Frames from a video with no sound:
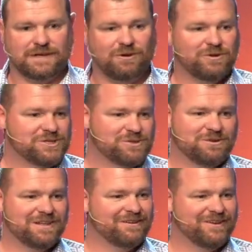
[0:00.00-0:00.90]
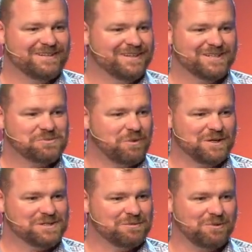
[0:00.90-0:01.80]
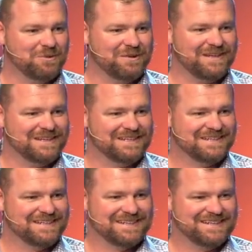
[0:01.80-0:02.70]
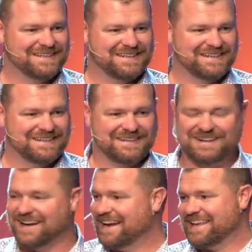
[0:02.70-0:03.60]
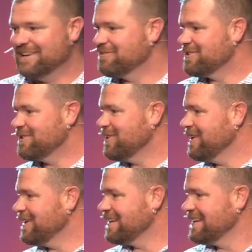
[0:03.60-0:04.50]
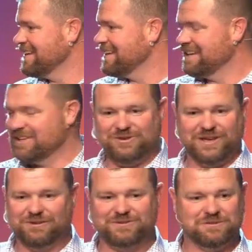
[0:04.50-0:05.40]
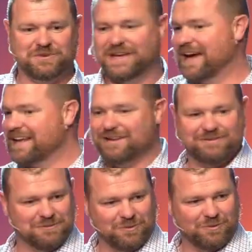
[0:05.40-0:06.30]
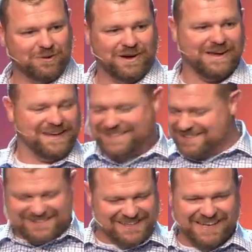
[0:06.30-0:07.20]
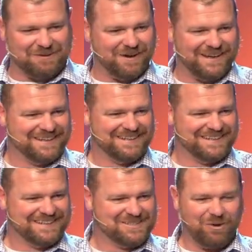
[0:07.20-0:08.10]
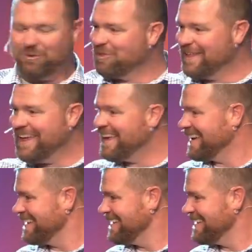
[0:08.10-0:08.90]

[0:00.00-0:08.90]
I wish you would live into this principle that I give to you, you give to me, I give you more. It's, anyway, it's a whole thing.